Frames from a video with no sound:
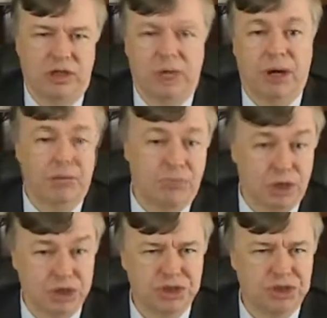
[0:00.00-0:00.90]
about
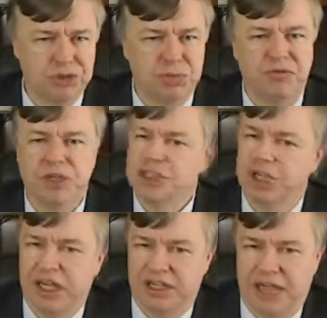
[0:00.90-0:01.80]
margin
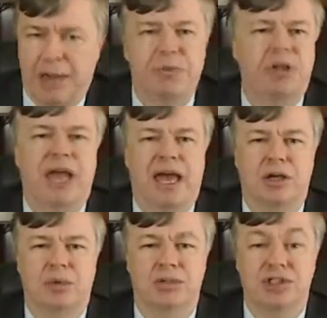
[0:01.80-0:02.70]
supervision and capital
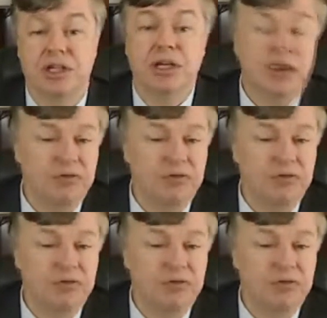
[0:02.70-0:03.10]
adequacy